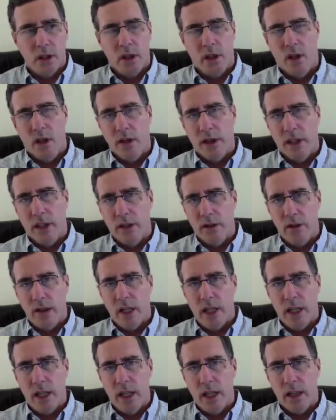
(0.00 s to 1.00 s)
on the other
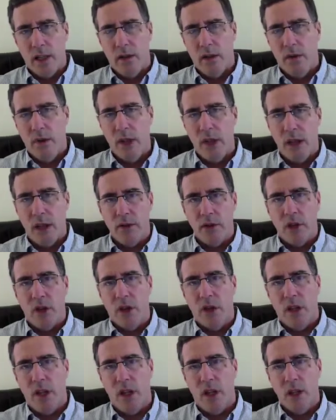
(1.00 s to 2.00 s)
side. We have
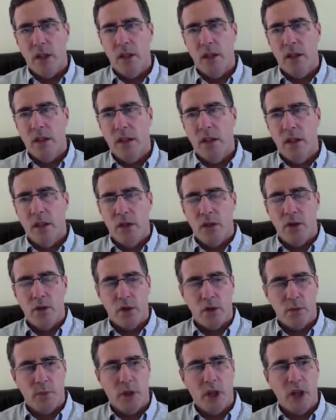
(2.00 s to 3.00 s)
John Locke,
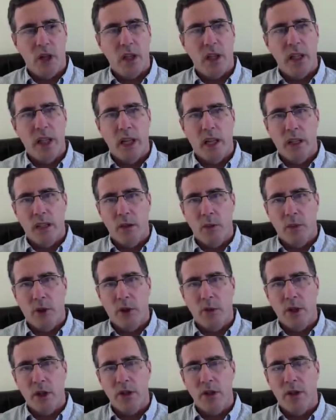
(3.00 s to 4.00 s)
George Berkeley, and then a
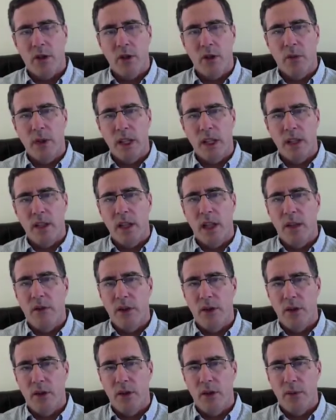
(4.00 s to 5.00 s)
progression all the way to David
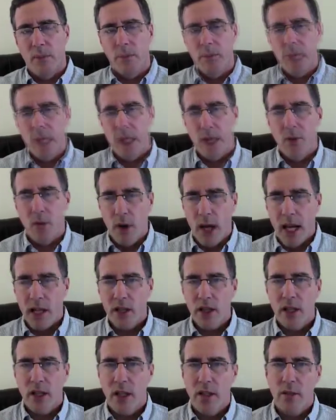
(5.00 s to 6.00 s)
Hume.
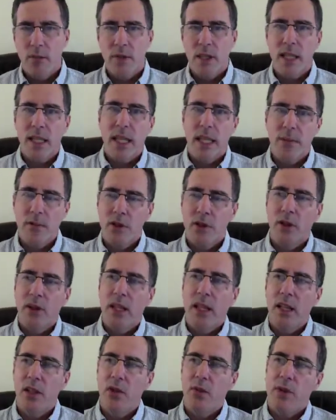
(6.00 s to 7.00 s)
Rationalism seems to
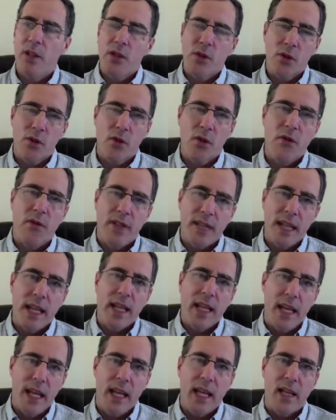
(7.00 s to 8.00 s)
lead to a sort of
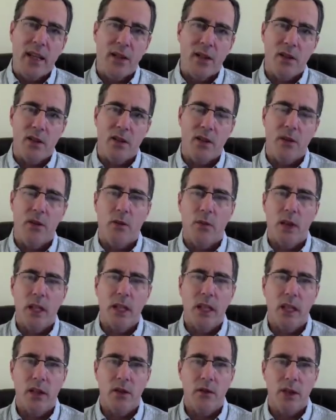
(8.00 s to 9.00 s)
dead end on the one
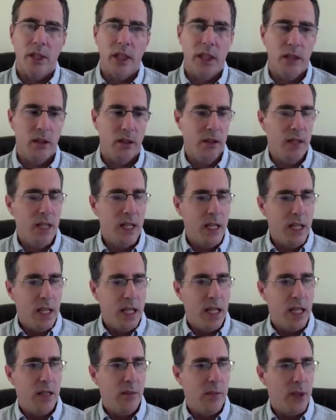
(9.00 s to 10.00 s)
hand over here,
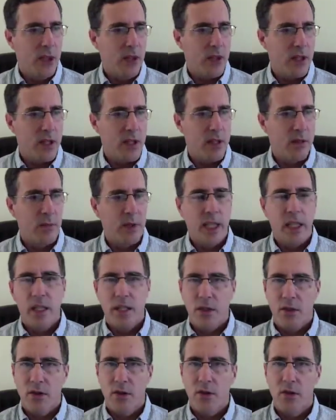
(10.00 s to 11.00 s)
and empiricism leads
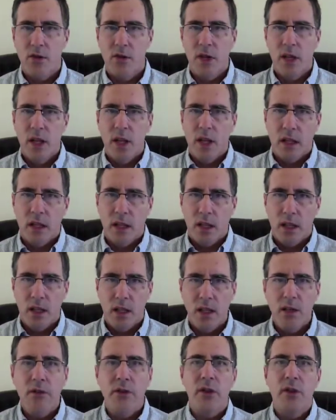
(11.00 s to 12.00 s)
to a
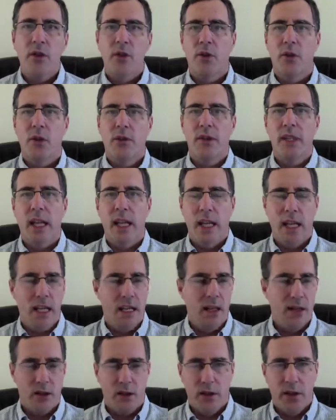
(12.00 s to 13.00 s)
different sort of dead
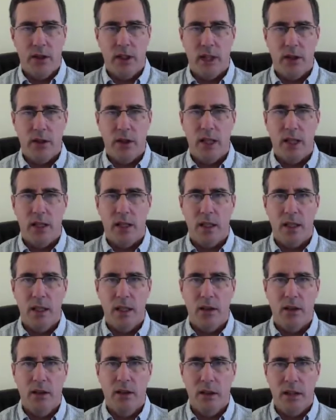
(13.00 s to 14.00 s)
end on the other hand
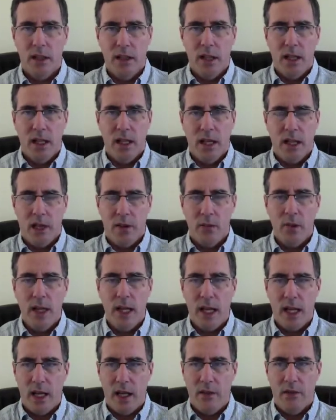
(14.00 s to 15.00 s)
here, and we
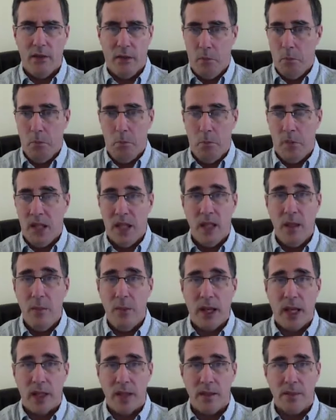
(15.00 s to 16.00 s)
have an
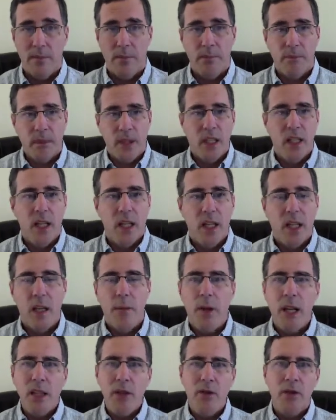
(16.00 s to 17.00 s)
impasse.
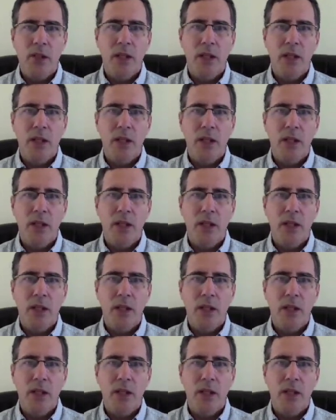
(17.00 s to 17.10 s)
Immanuel